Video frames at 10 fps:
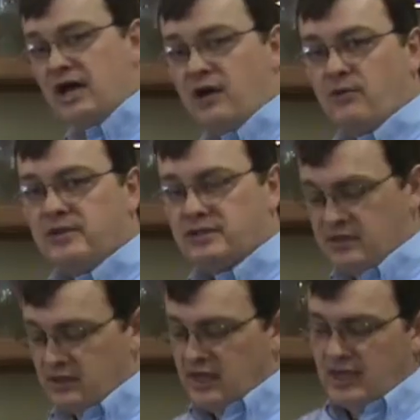is not always
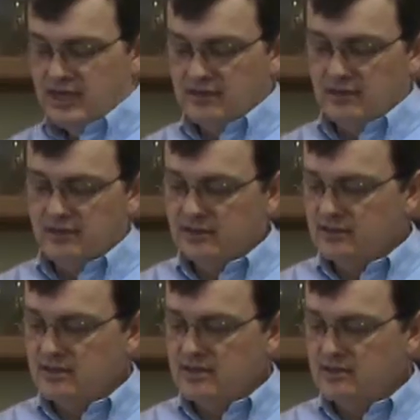the,
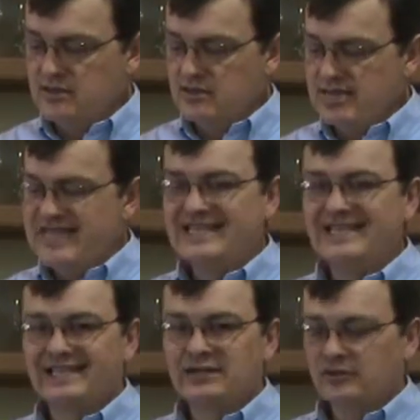the, the, the
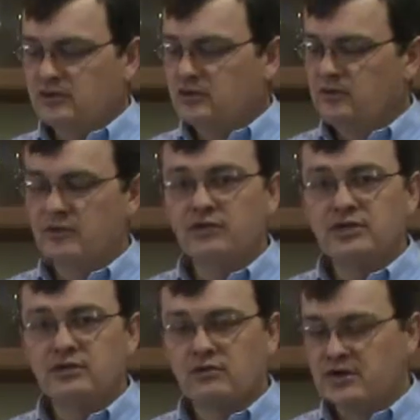easiest thing to do if you're
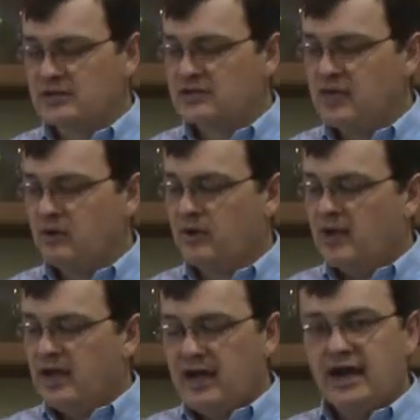reaching across the table.
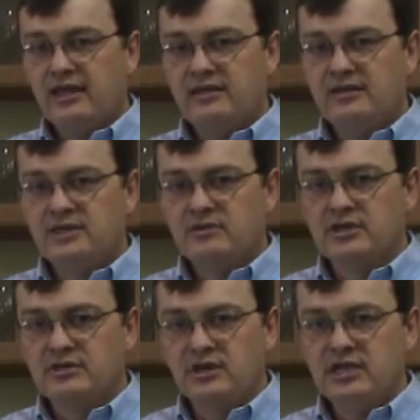I like these
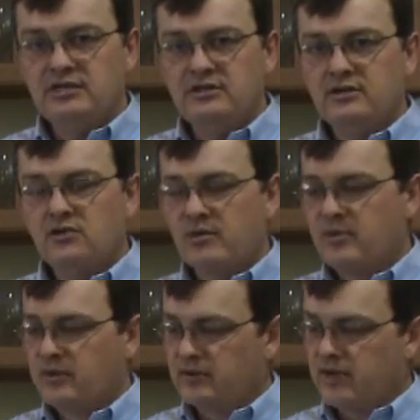because they're easy to grip
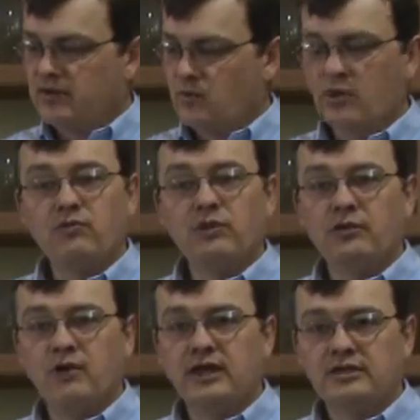and they work really
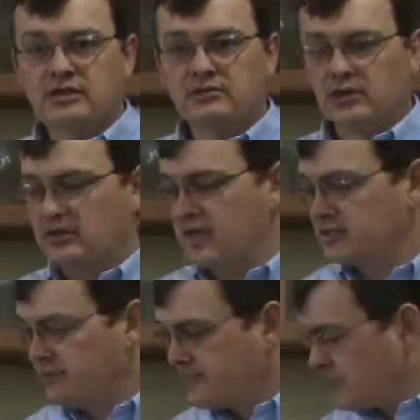great, just look
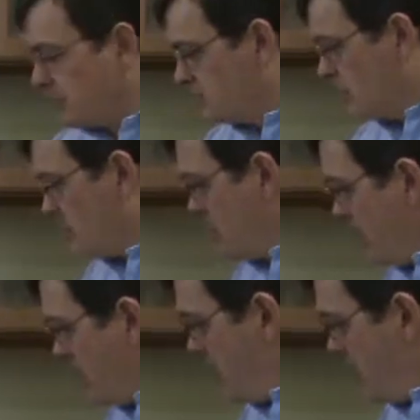nice. So,